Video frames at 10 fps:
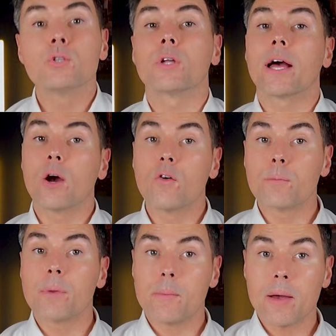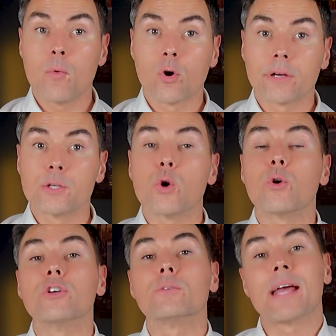Should I overpay my mortgage or
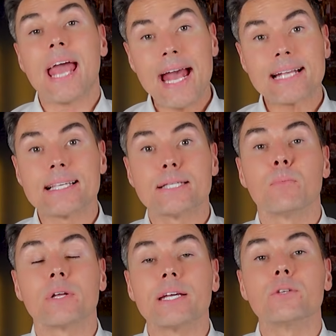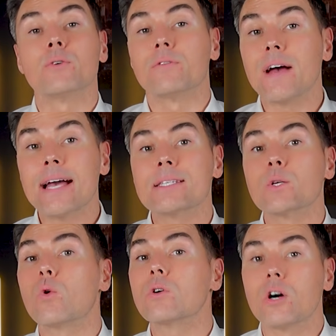use my excess money to invest
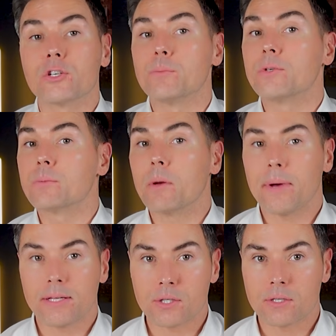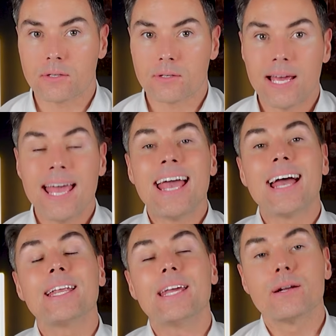or contribute to my pension?
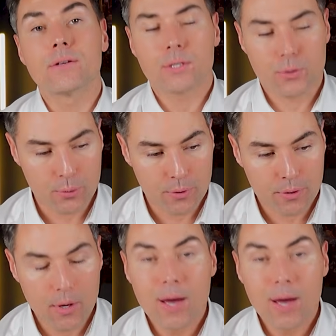And here's the truth.